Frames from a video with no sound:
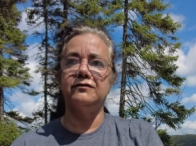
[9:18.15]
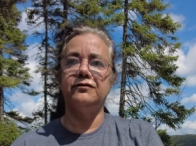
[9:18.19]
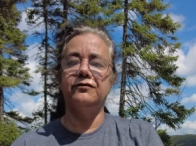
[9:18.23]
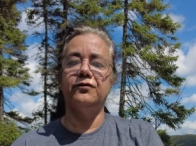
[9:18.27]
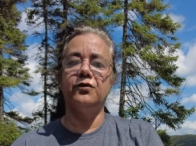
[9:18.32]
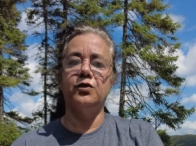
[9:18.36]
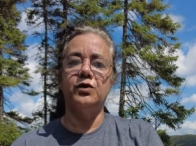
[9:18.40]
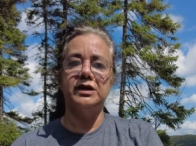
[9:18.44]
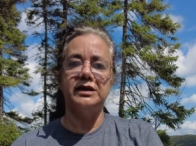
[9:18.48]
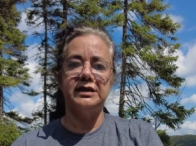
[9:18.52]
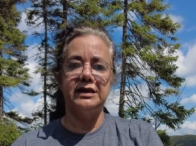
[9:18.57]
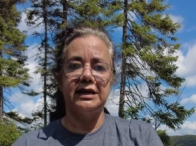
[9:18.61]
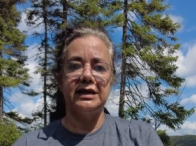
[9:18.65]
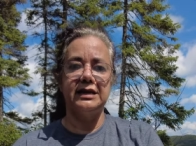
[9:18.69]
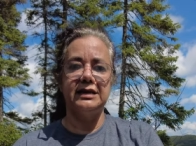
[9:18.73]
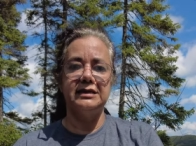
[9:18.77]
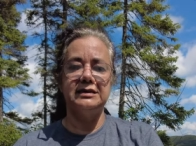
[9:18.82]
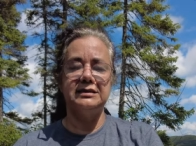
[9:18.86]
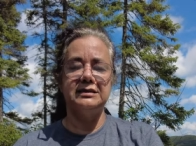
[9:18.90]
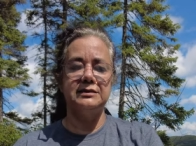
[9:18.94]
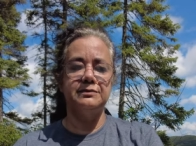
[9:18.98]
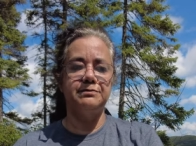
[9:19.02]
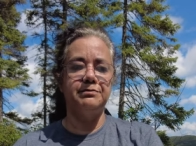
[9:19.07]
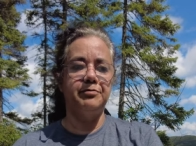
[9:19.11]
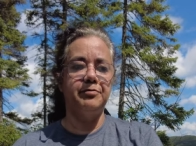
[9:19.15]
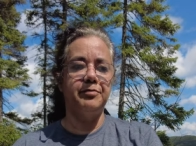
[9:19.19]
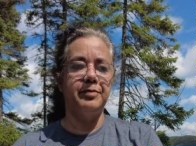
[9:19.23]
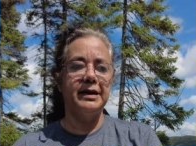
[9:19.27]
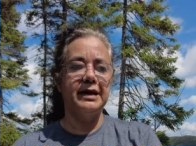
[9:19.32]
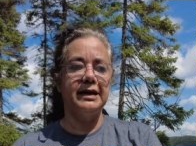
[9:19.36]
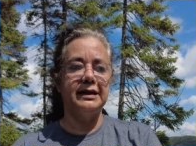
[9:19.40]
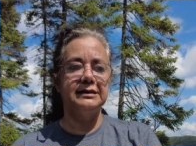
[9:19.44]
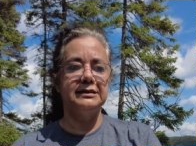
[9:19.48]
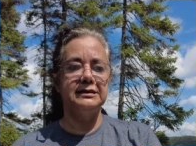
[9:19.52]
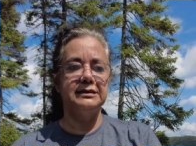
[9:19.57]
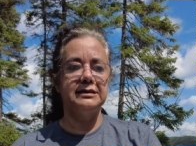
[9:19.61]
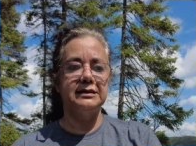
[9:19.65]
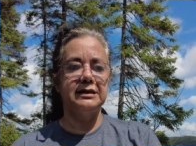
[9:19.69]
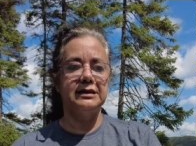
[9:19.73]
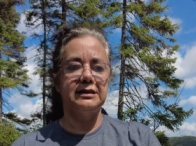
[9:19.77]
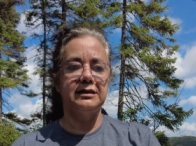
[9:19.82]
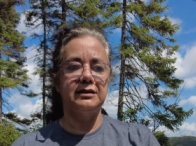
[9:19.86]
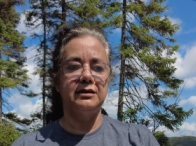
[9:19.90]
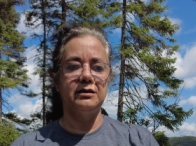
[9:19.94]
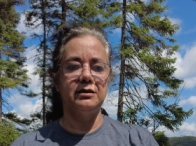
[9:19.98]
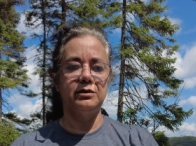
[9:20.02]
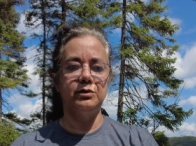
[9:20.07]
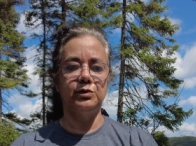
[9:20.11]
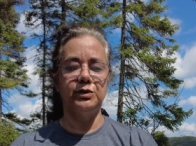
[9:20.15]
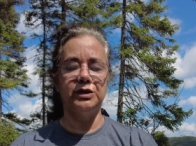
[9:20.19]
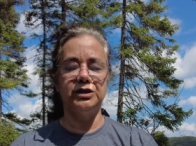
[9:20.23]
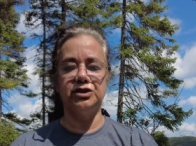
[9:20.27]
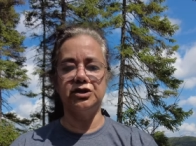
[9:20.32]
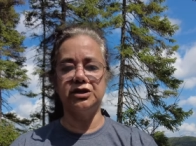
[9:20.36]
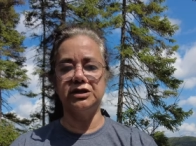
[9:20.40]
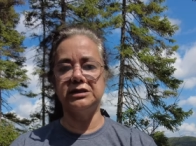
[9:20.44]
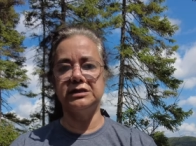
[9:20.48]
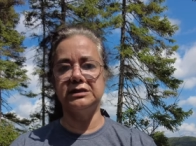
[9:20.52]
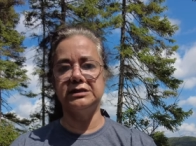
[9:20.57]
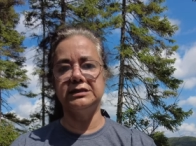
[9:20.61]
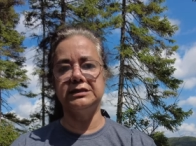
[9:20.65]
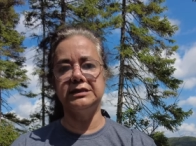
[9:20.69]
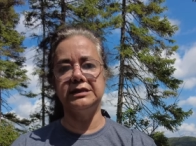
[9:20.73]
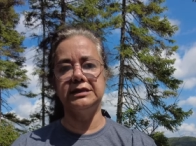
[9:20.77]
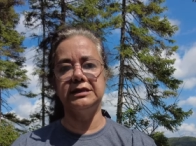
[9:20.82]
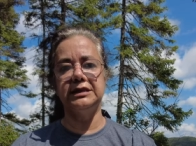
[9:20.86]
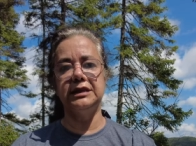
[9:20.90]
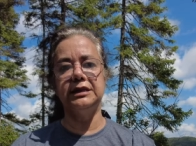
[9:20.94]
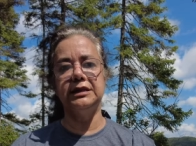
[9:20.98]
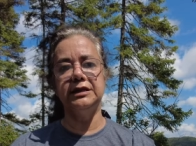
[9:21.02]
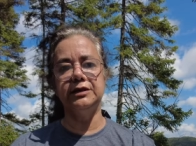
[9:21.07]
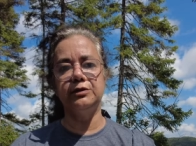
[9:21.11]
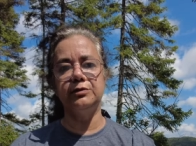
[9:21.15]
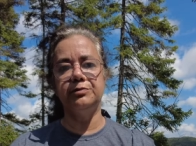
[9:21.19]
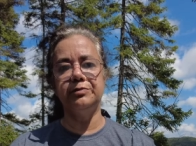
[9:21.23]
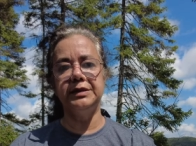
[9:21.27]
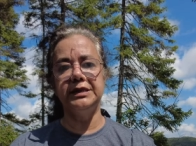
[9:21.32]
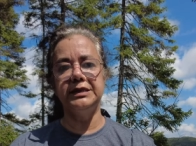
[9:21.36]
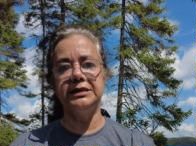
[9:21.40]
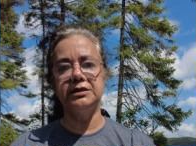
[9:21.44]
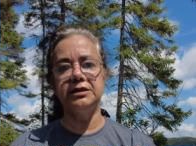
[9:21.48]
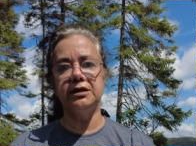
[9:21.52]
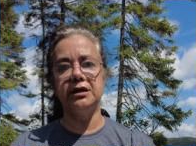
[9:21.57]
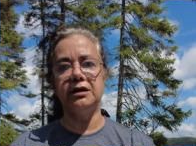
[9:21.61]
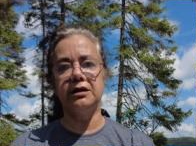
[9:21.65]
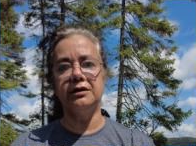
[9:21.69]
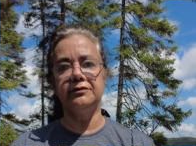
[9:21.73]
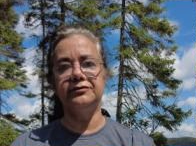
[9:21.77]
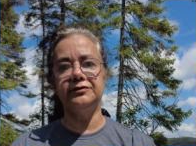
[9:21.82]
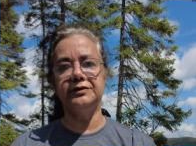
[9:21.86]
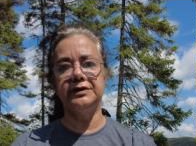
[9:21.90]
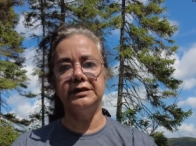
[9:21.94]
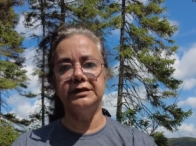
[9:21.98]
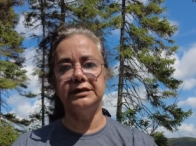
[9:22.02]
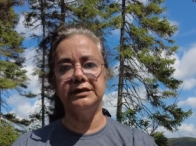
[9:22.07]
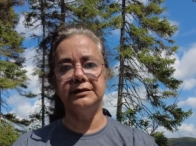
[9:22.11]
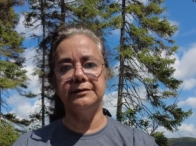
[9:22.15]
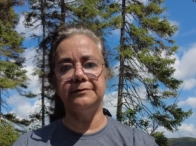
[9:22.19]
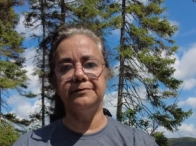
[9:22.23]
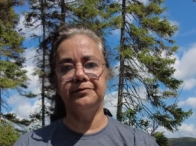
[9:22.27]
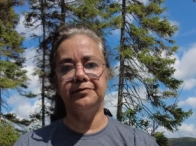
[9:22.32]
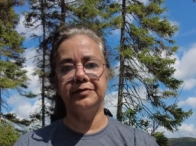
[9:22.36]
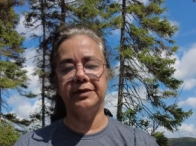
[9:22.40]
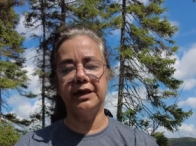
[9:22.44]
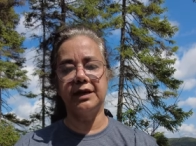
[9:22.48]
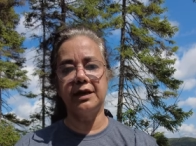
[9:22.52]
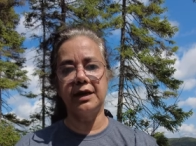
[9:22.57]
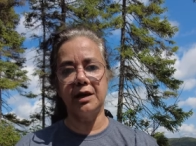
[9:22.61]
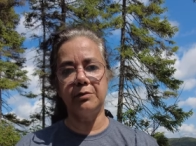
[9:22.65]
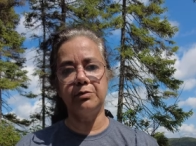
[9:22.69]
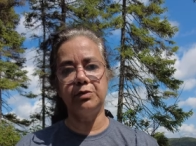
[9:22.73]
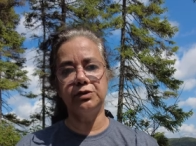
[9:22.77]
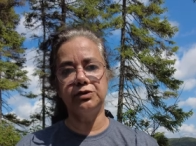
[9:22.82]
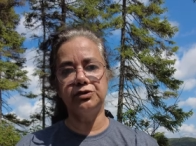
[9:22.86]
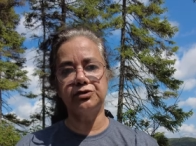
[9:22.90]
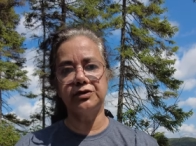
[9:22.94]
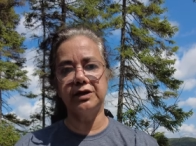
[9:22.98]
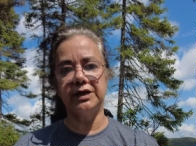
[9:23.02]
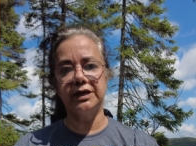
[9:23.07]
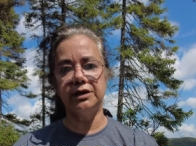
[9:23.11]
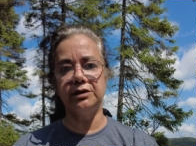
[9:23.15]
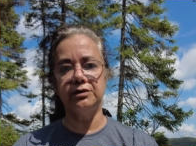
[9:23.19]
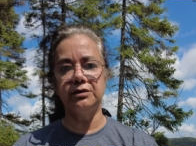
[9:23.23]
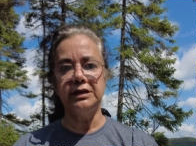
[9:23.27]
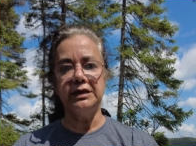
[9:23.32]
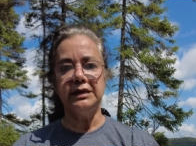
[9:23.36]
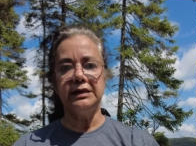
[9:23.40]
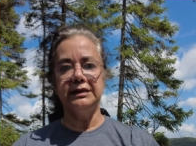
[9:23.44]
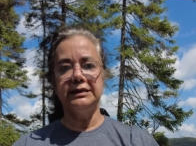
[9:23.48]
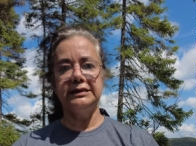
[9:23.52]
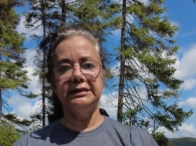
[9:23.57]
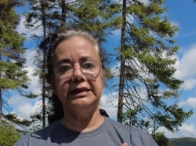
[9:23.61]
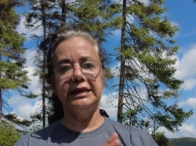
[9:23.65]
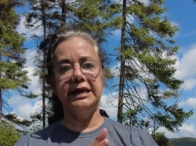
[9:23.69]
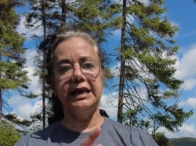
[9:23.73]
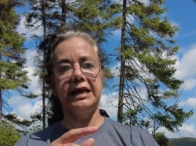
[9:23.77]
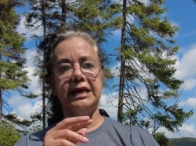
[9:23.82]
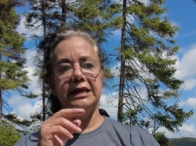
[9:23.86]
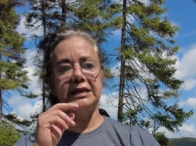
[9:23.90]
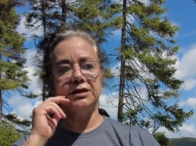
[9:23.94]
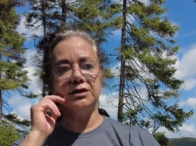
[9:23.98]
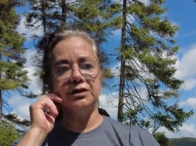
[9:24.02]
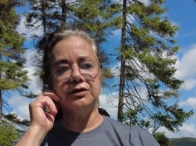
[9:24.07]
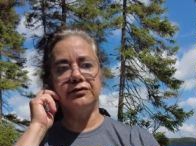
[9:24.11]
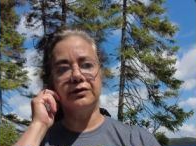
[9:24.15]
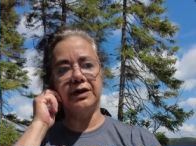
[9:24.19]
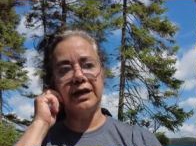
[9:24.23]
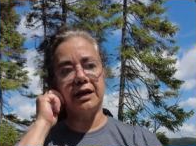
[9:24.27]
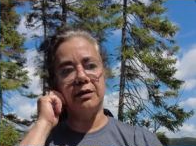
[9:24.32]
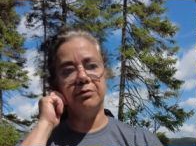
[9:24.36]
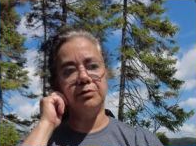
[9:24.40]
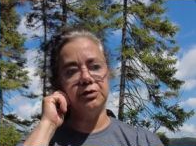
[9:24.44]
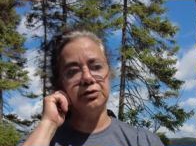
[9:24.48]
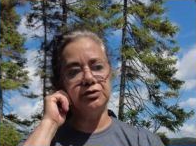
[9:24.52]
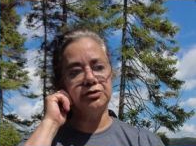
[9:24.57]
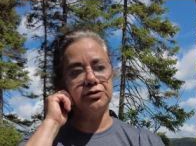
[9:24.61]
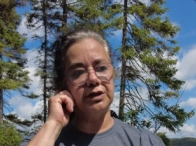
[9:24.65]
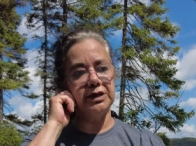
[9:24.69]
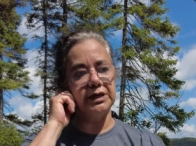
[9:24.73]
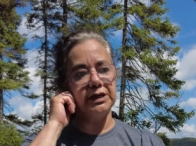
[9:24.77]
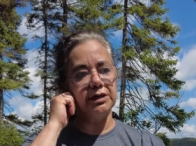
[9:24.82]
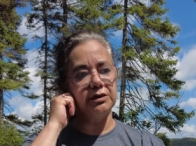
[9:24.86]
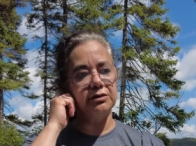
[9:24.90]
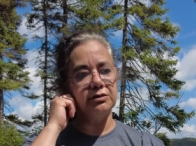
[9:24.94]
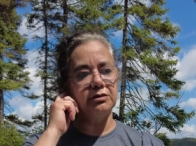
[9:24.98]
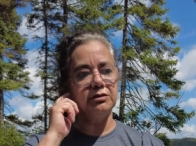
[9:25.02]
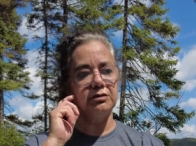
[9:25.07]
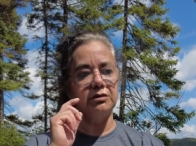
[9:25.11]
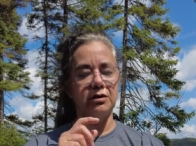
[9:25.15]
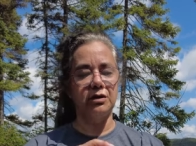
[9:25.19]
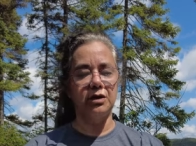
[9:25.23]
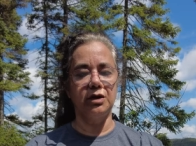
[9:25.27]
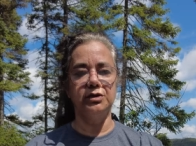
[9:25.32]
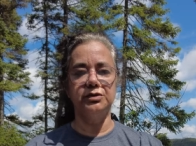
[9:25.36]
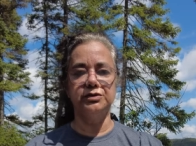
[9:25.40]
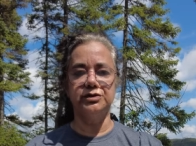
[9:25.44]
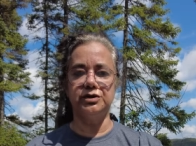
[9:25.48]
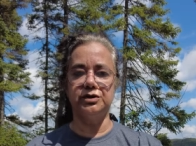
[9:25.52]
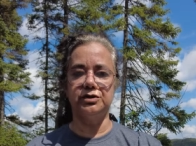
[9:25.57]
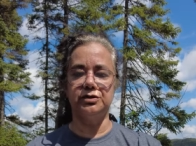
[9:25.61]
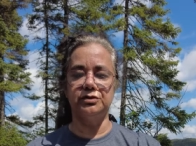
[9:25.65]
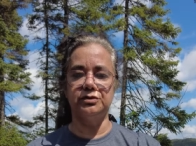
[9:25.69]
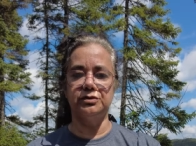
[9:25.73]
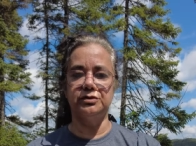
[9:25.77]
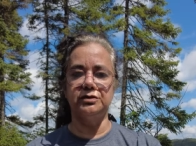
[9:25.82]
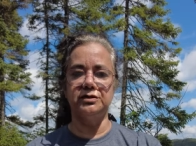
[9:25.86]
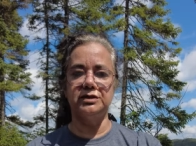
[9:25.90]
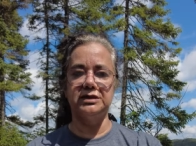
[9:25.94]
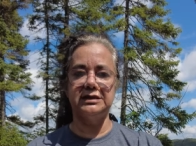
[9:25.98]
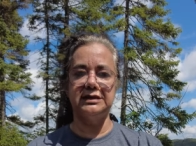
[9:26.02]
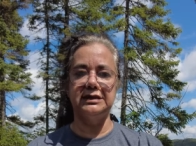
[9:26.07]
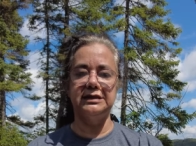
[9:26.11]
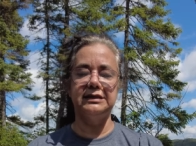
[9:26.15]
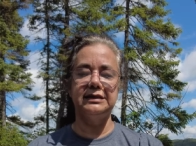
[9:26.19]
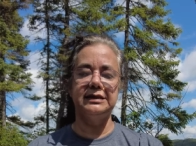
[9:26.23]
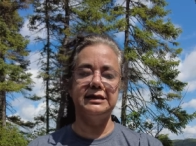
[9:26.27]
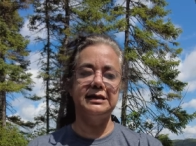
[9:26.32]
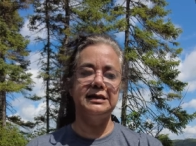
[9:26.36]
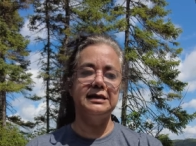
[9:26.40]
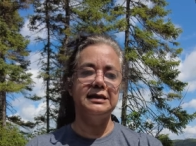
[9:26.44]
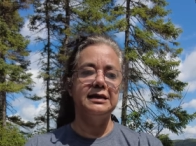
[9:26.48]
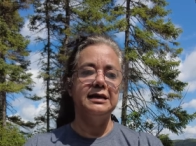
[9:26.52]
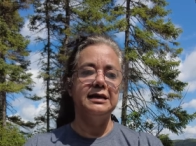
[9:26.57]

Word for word: four days, but uh, we just did a little bit of the um, Cabot Trail, the end of Cabot Trail close to Sydney.